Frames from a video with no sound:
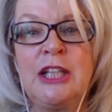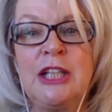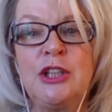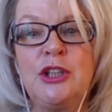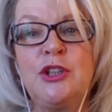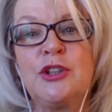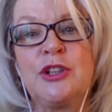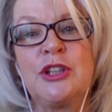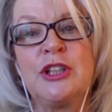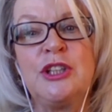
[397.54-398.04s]

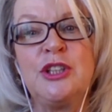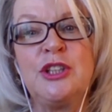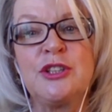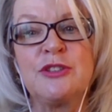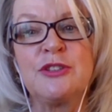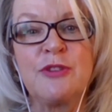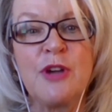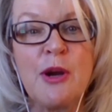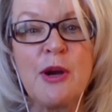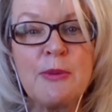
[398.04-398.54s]
You can
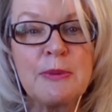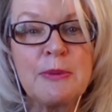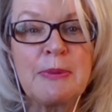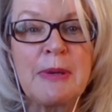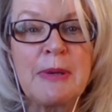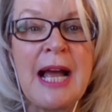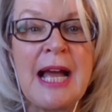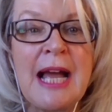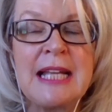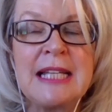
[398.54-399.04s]
use verbal
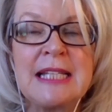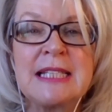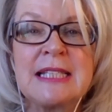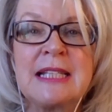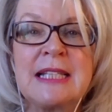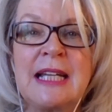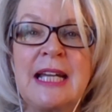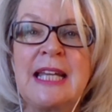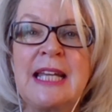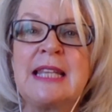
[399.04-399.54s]

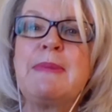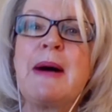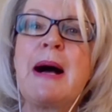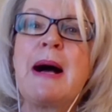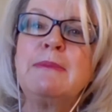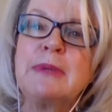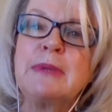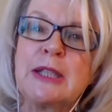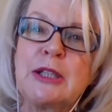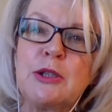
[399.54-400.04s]
praise, either
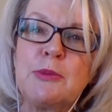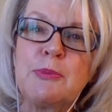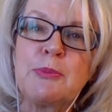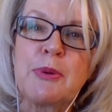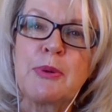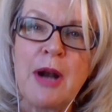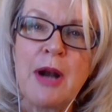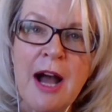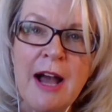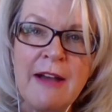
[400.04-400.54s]
public or
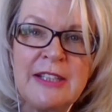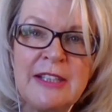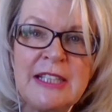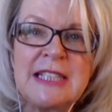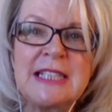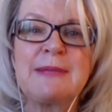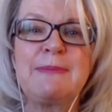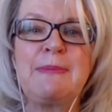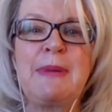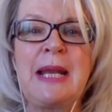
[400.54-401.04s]

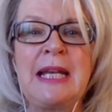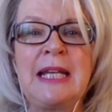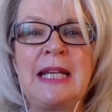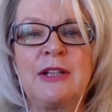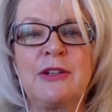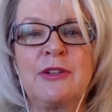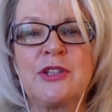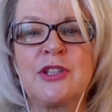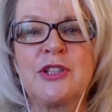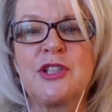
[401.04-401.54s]
private, depending
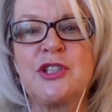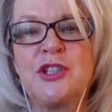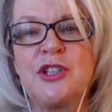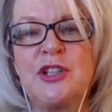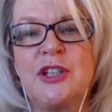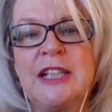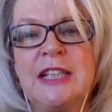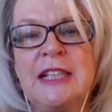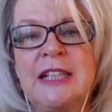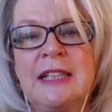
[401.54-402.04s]
on the
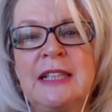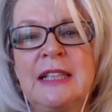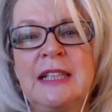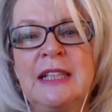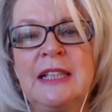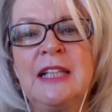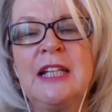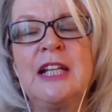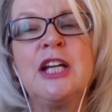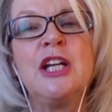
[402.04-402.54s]
student,
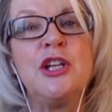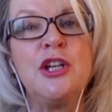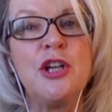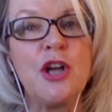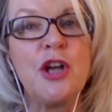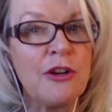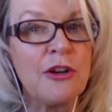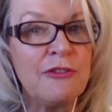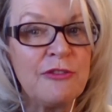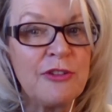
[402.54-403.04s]

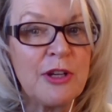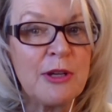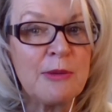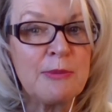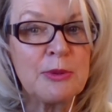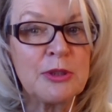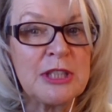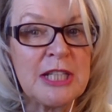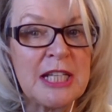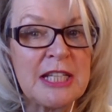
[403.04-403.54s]

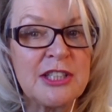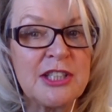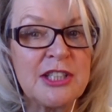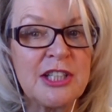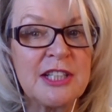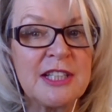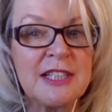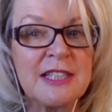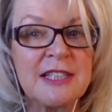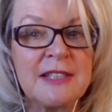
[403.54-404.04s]
non-verbal
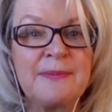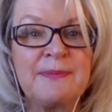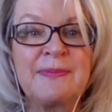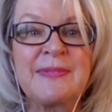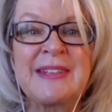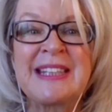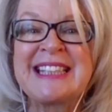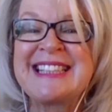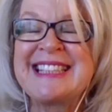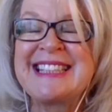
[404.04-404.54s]
gestures,
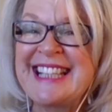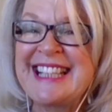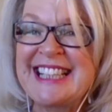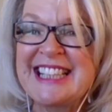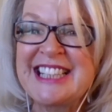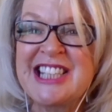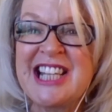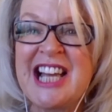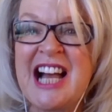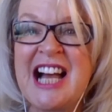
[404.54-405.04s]

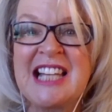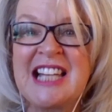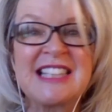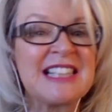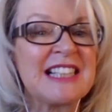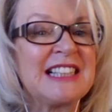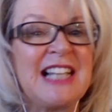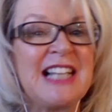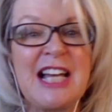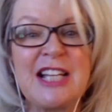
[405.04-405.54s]
sticker charts,
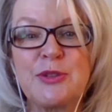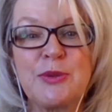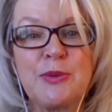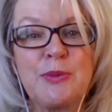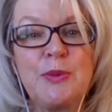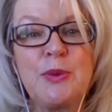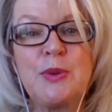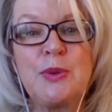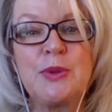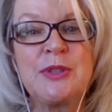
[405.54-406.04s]
class
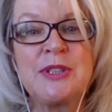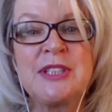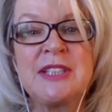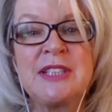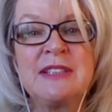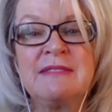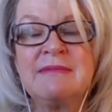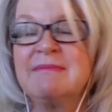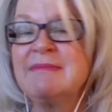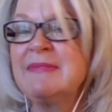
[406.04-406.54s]

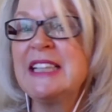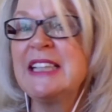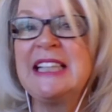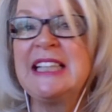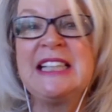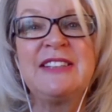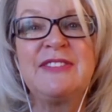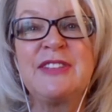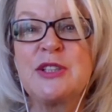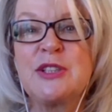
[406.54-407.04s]
rewards,
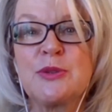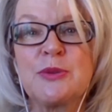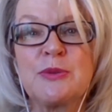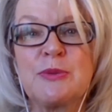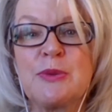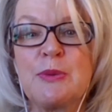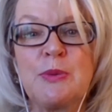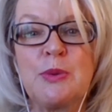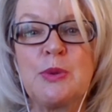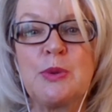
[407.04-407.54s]
individual
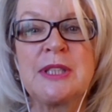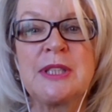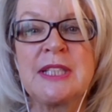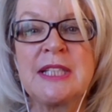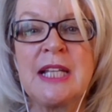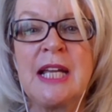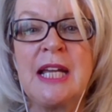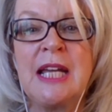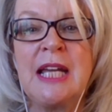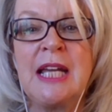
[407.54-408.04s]
rewards.